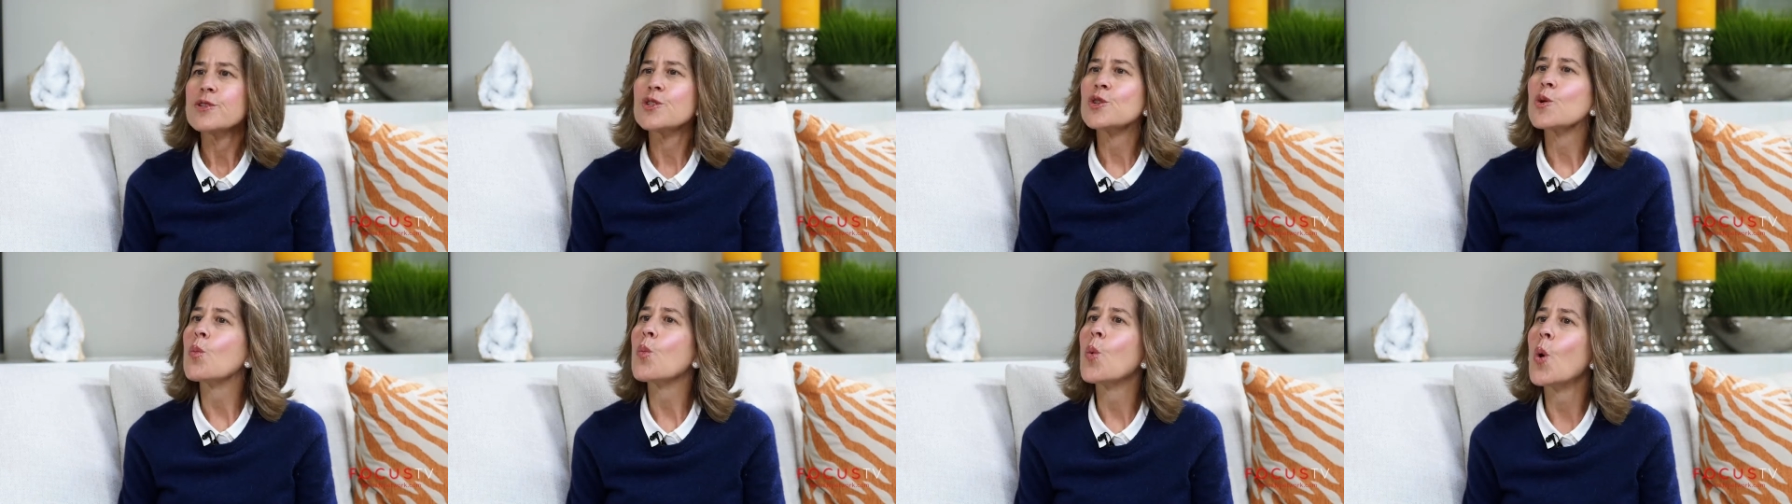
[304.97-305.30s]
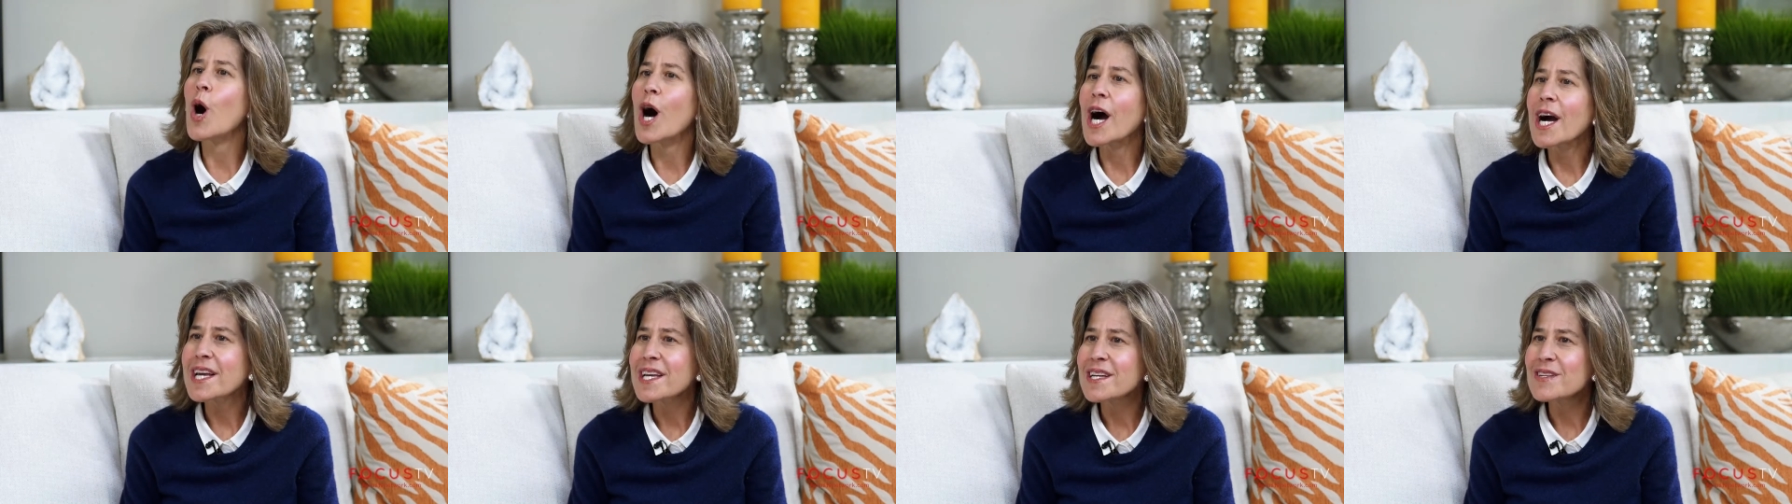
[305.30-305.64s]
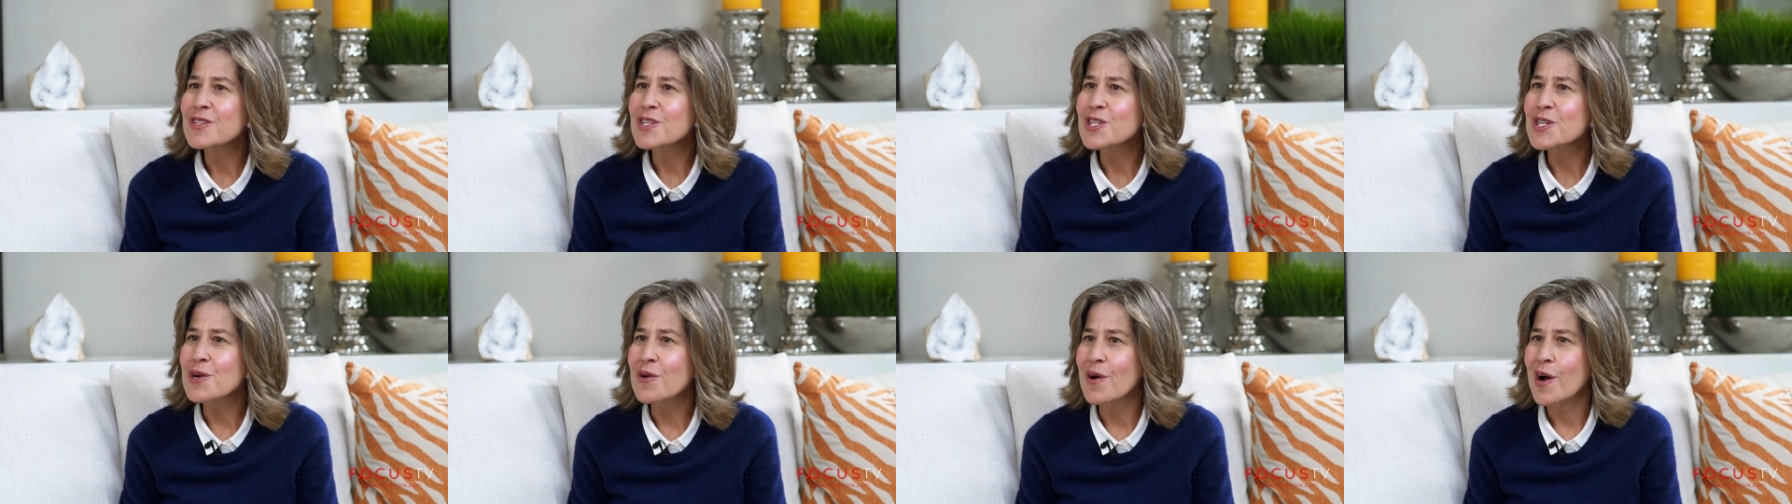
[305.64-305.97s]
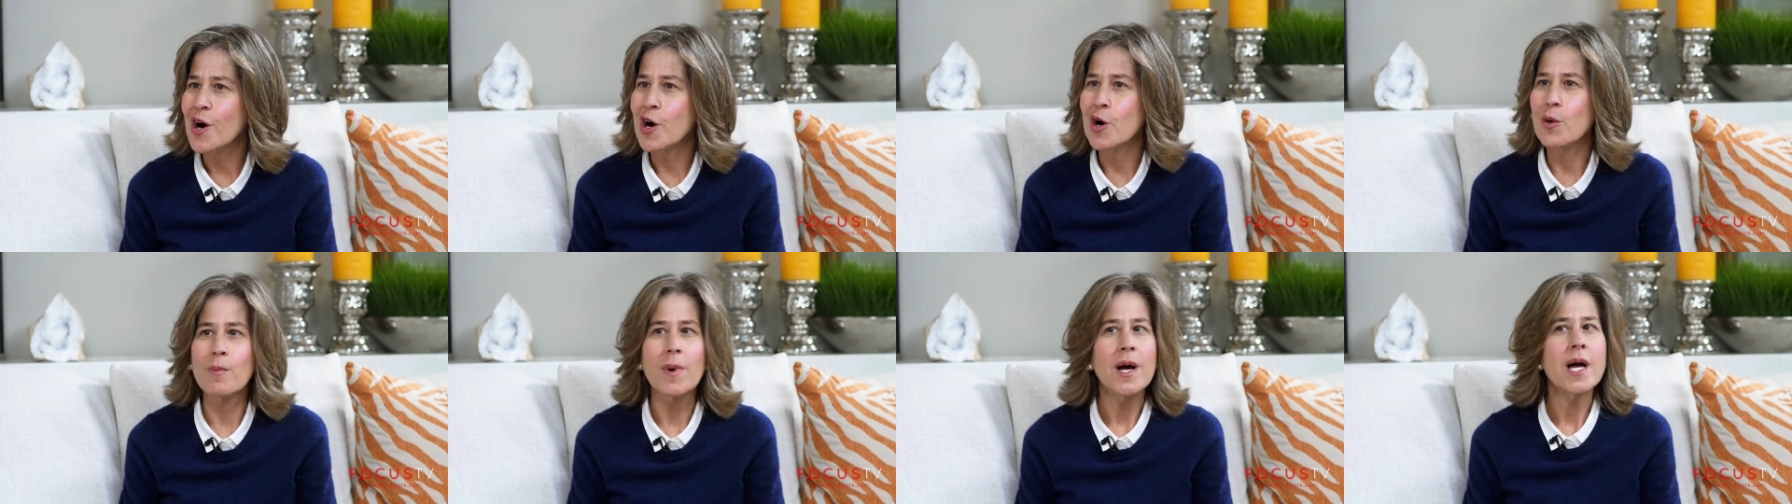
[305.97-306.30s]
to walk into your
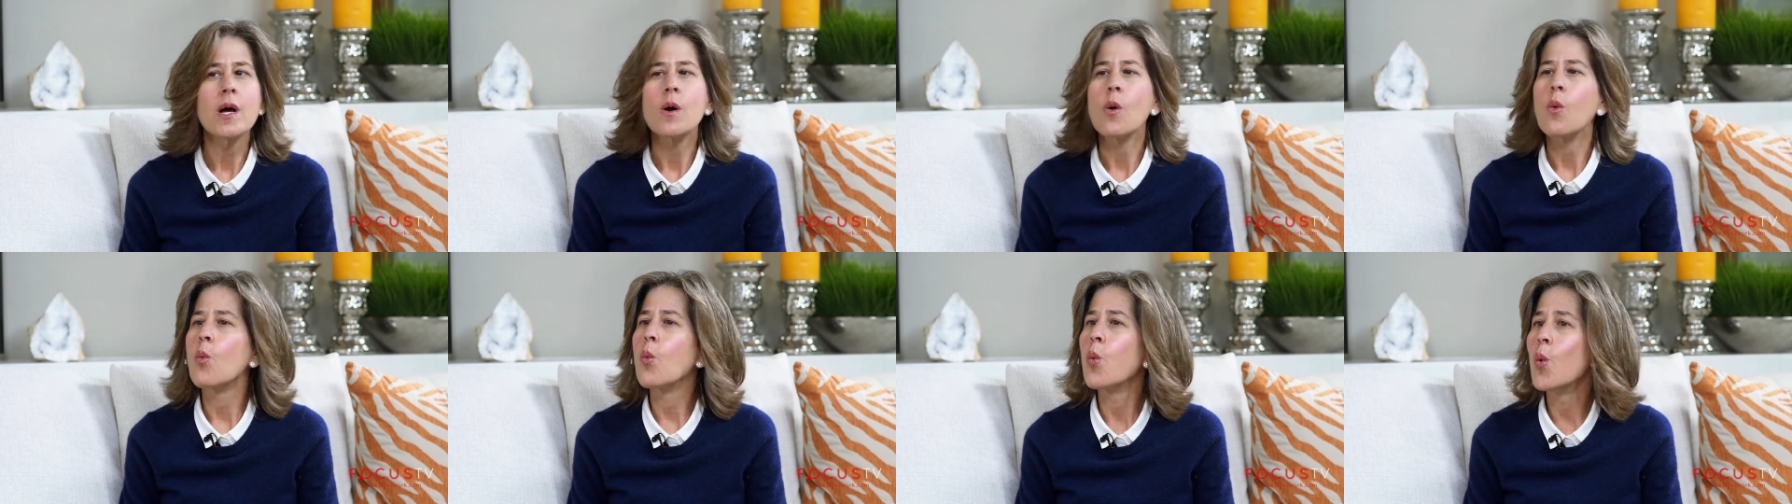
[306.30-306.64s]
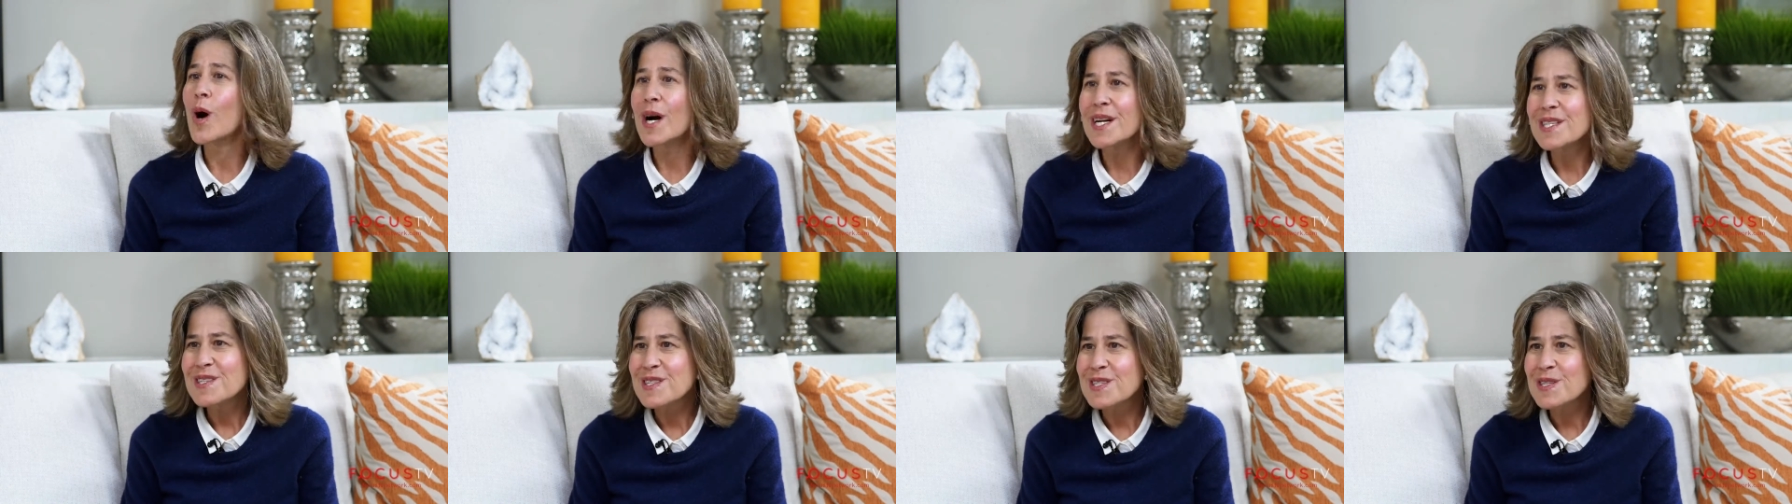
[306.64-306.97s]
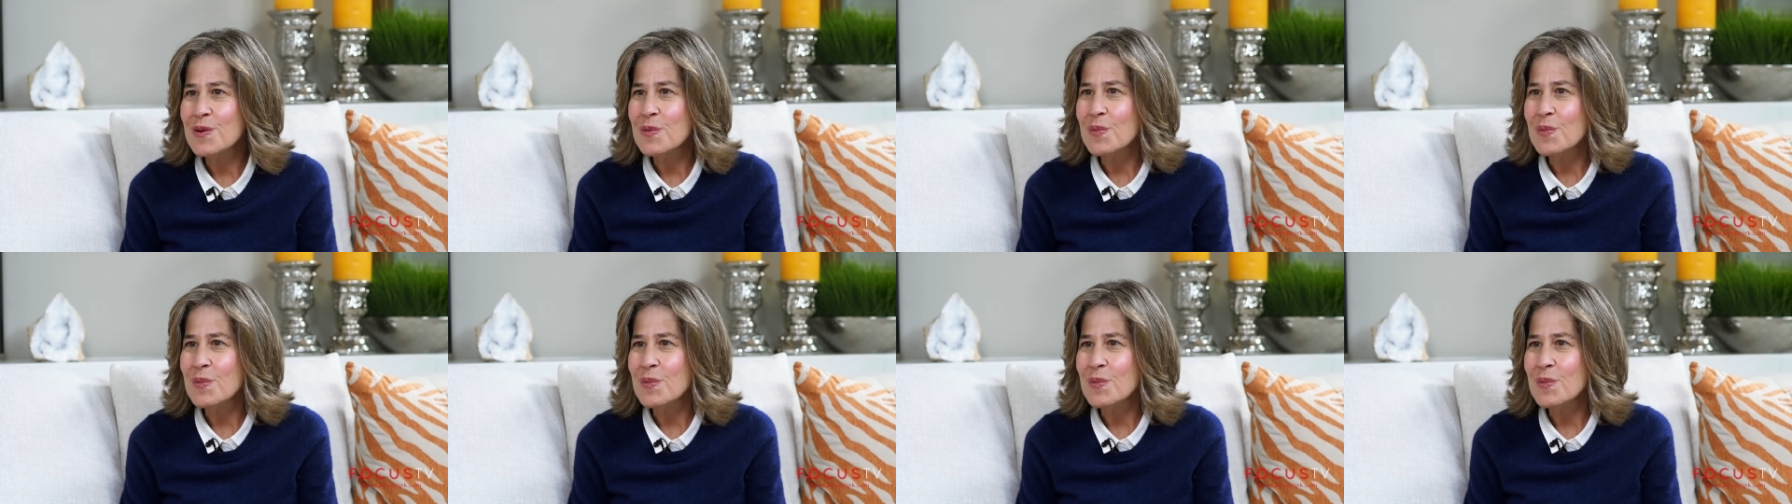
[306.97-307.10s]
home once